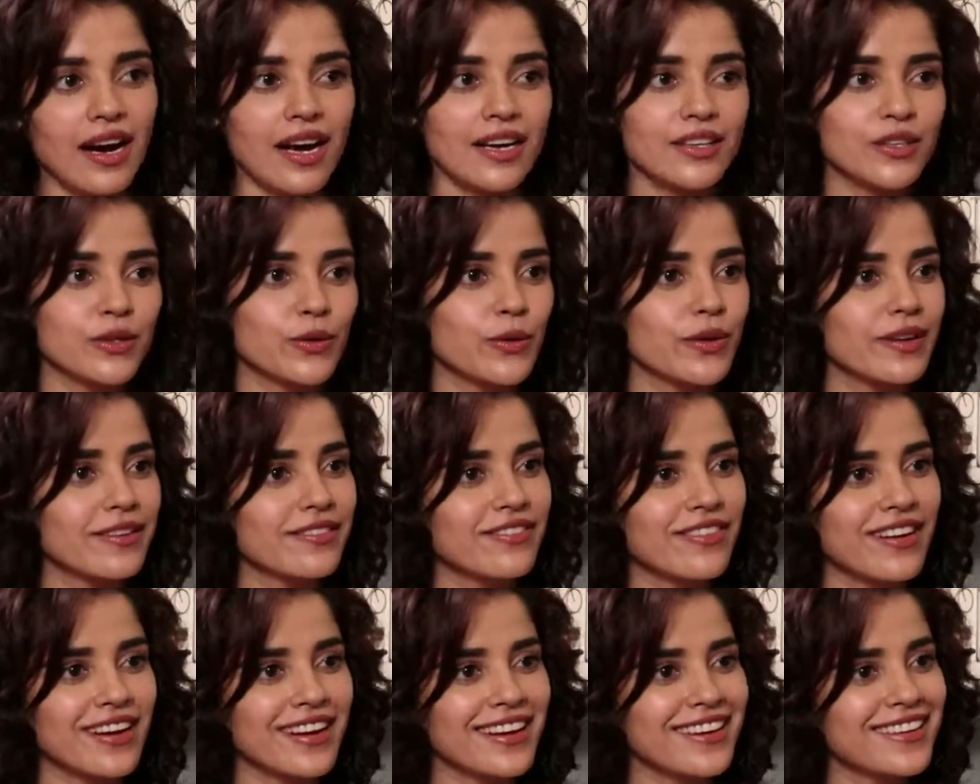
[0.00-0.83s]
I said, okay,
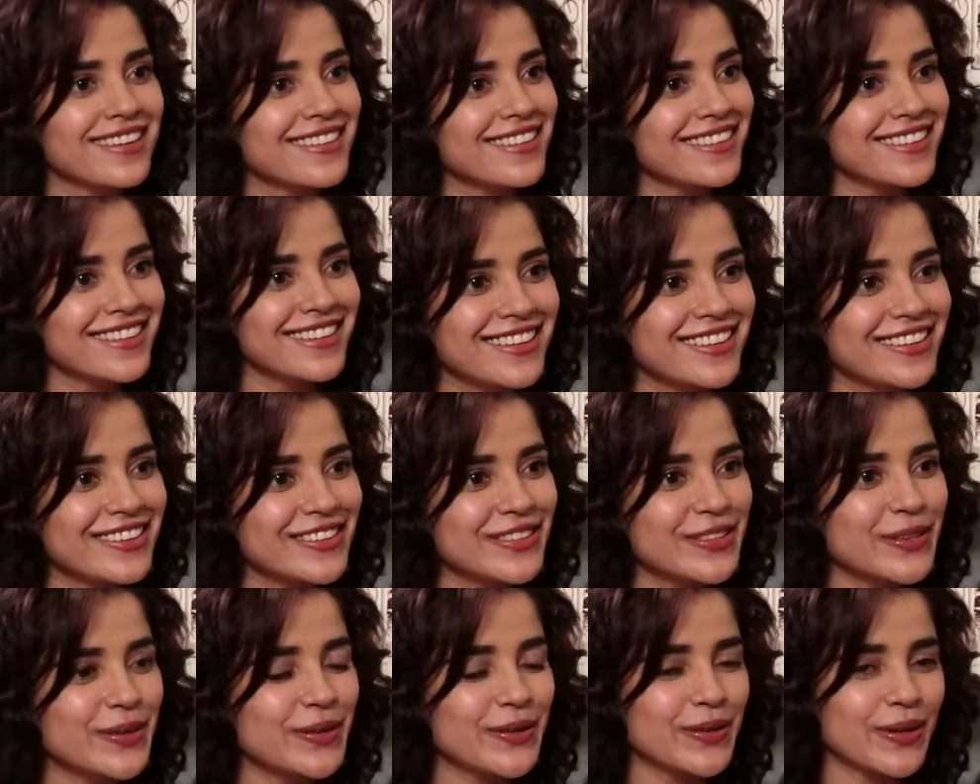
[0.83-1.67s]
fine
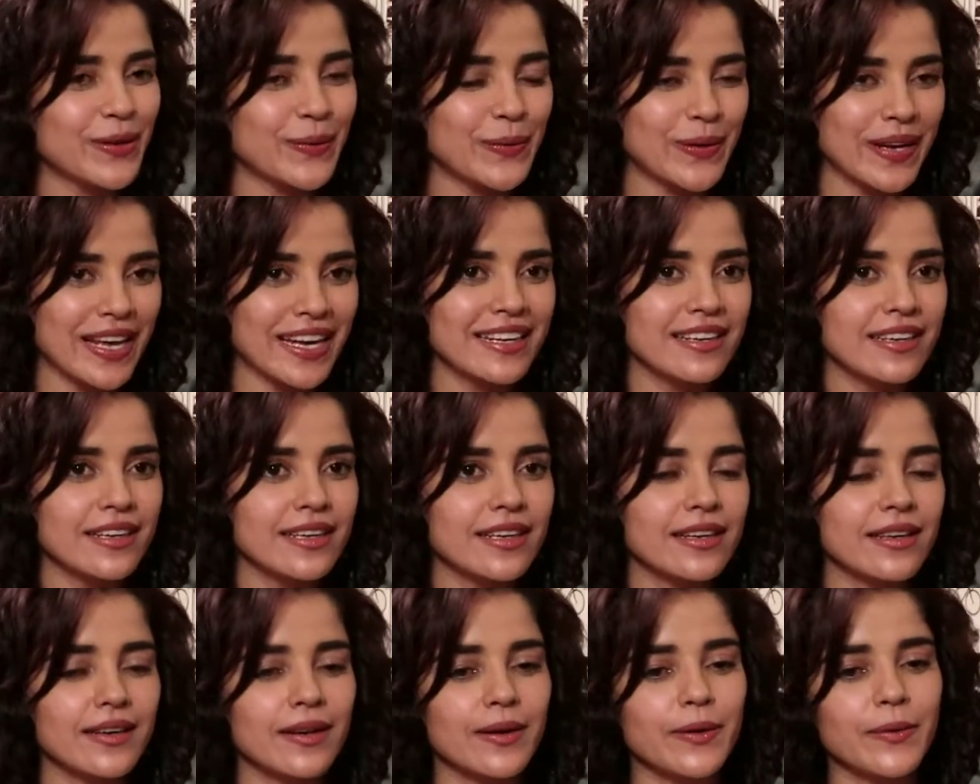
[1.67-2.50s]
so what I
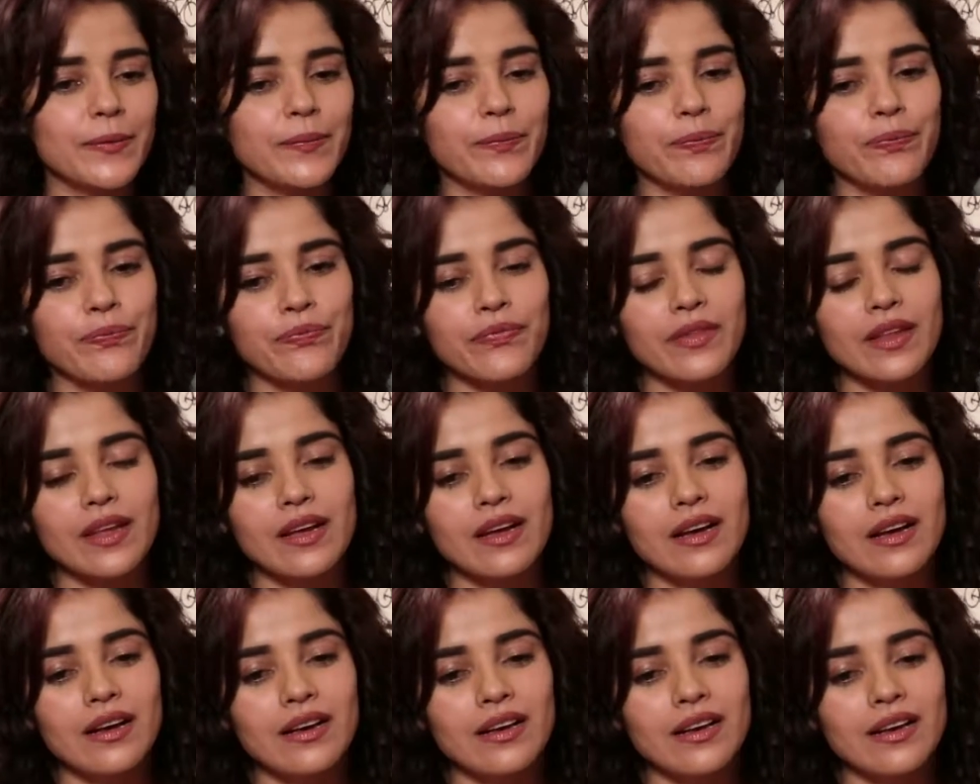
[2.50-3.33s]
did um,
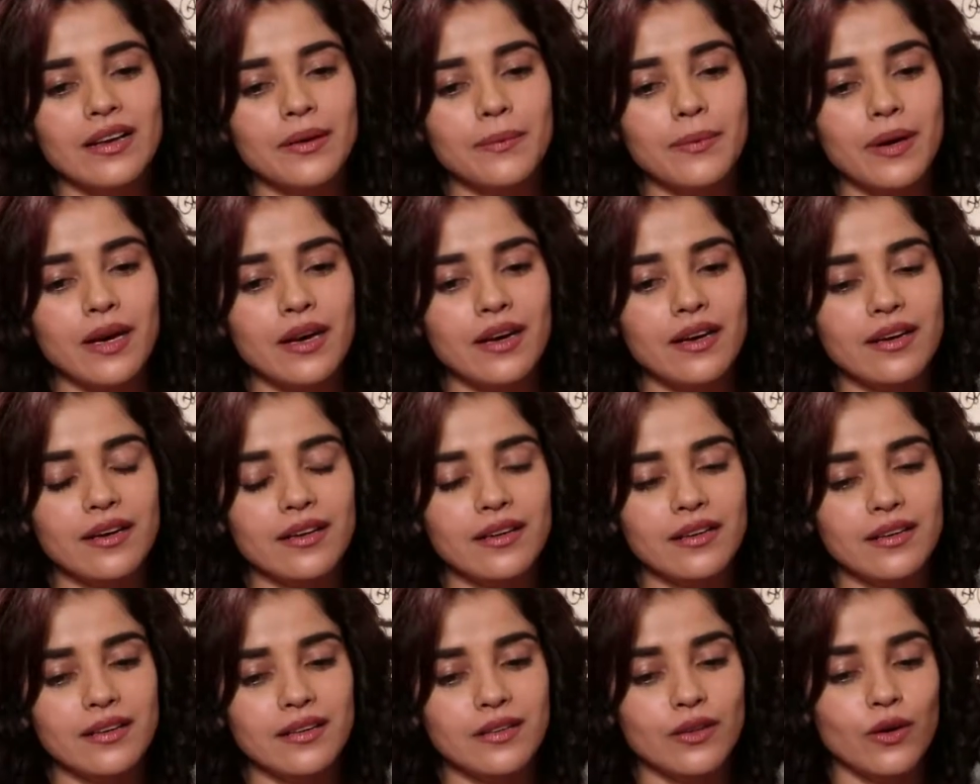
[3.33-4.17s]
uh, in my
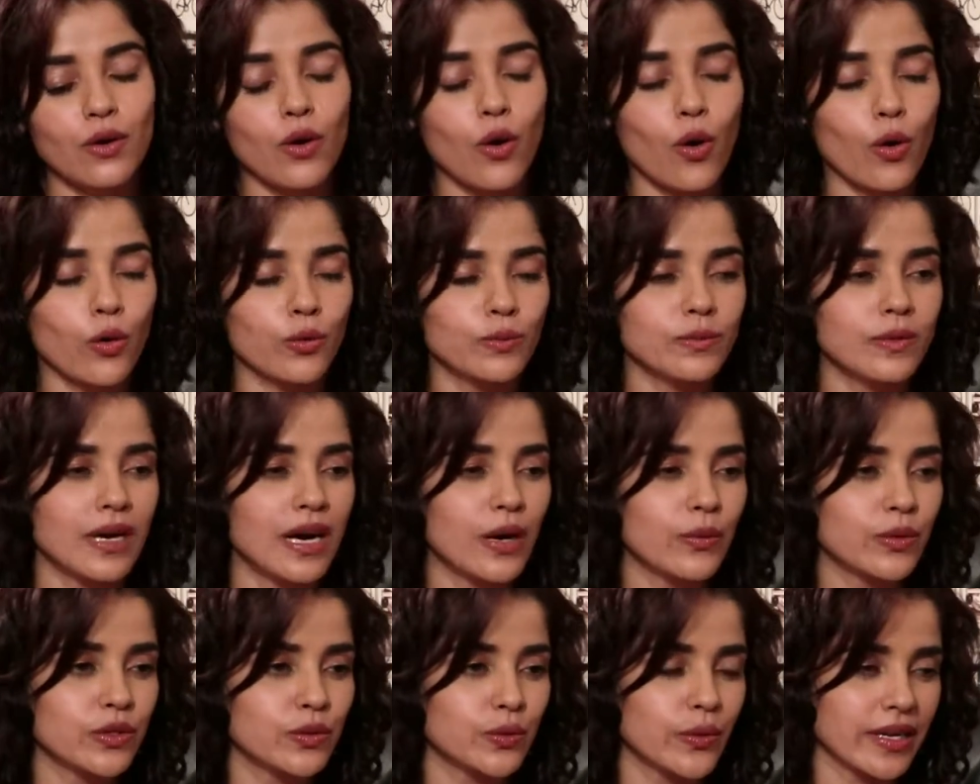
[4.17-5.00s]
uh, home,
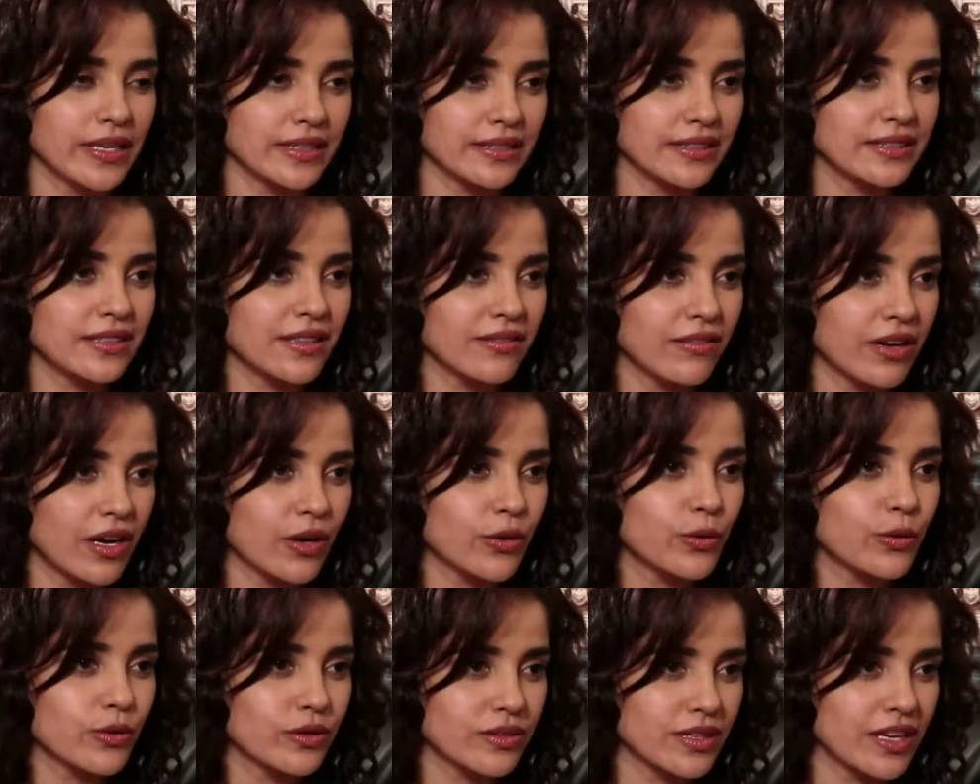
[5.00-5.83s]
I was wearing the
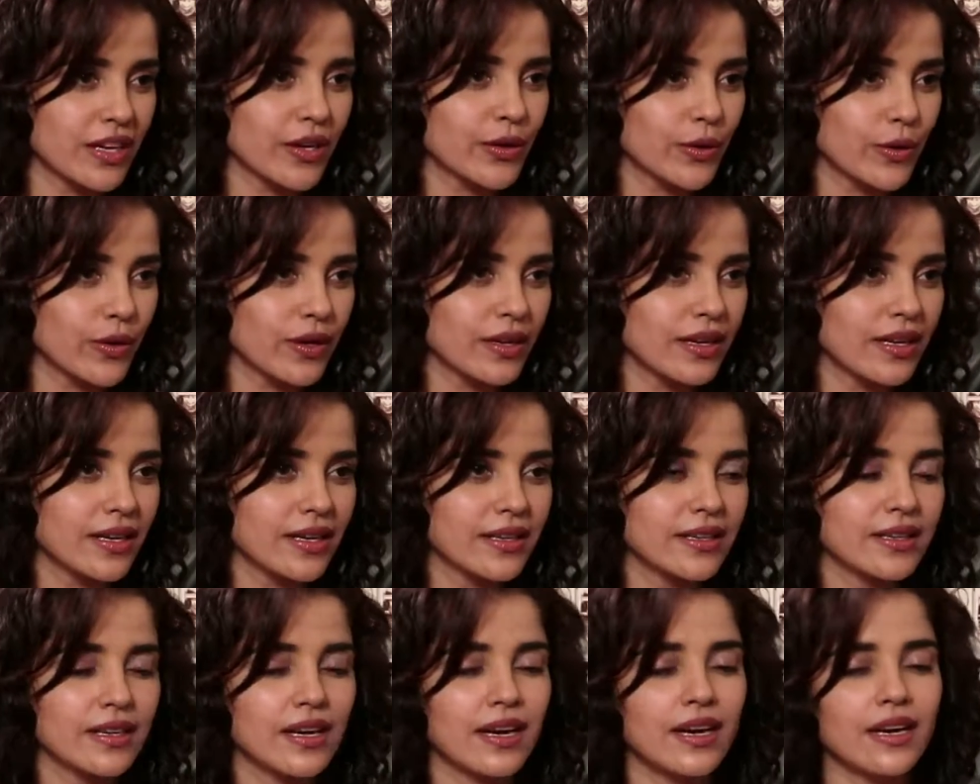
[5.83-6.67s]
salwar kurta and all,
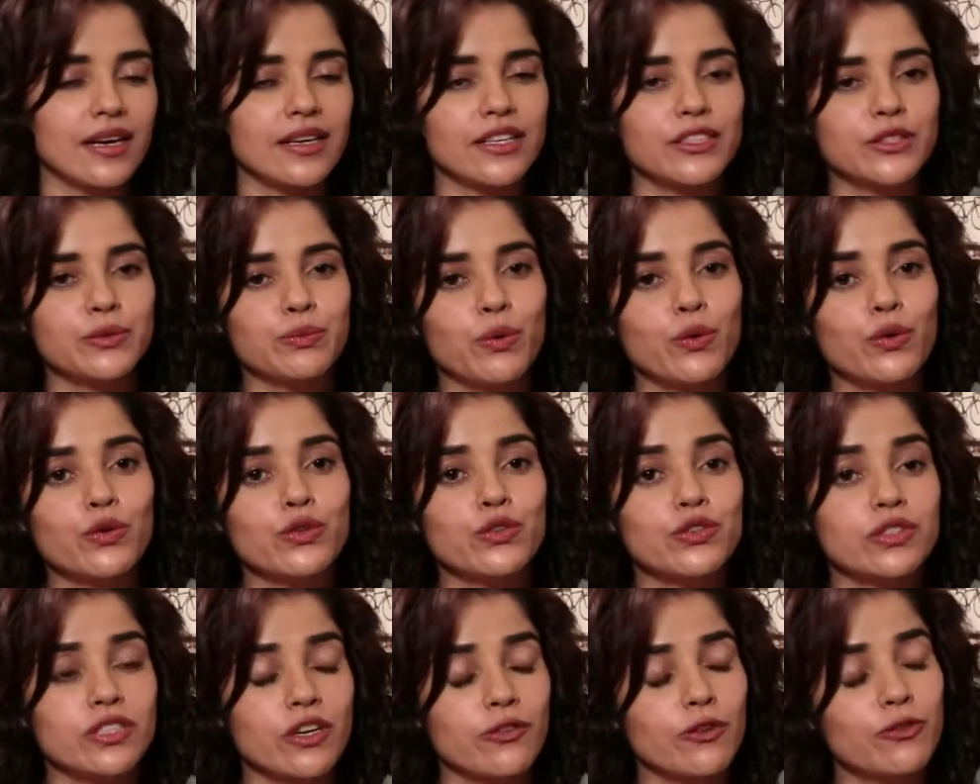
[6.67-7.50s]
and I spoke
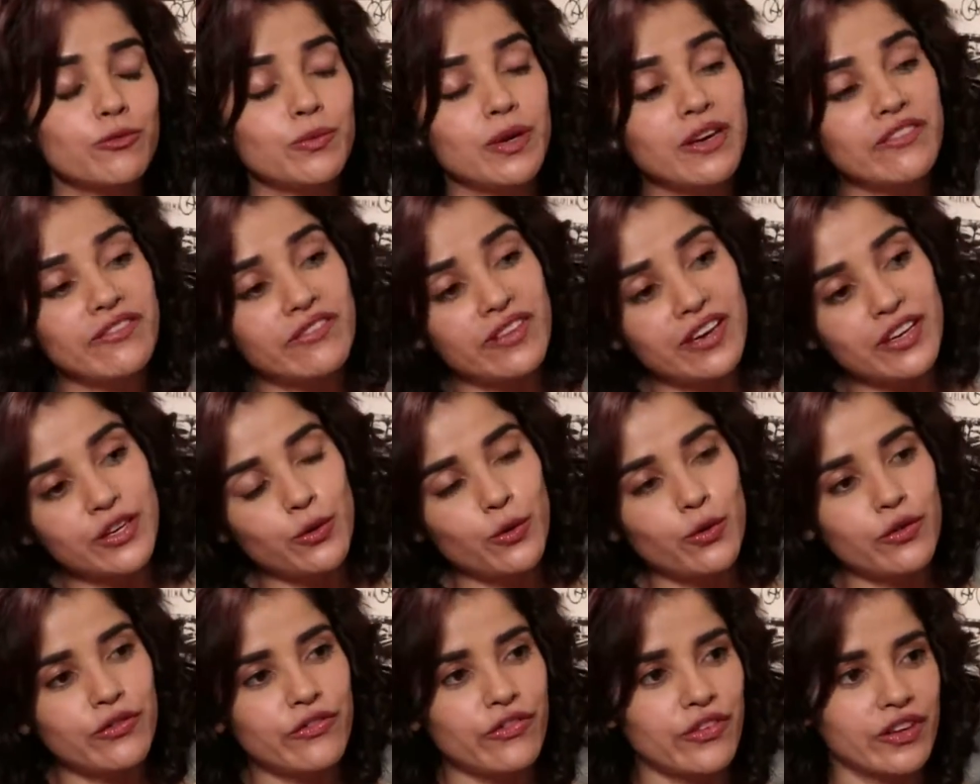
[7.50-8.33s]
to some of my very
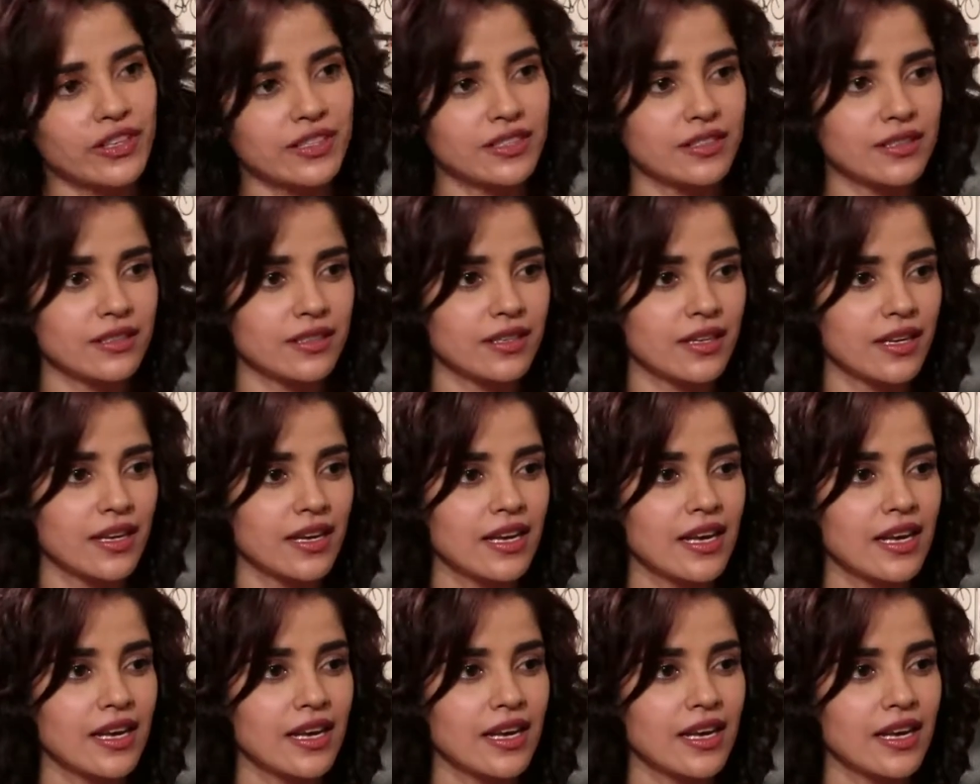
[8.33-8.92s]
old friends.